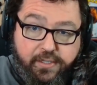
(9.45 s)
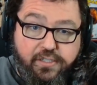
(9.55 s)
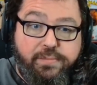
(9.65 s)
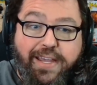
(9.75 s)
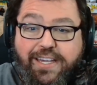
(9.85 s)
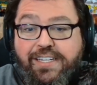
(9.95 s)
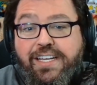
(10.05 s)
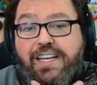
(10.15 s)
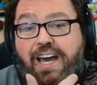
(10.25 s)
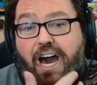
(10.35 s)
to make it
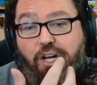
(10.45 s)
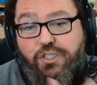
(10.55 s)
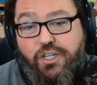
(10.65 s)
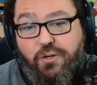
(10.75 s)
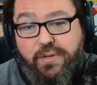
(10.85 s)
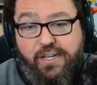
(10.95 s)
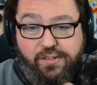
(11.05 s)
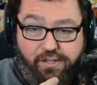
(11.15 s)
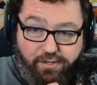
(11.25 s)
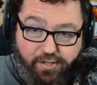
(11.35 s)
a little bit easier.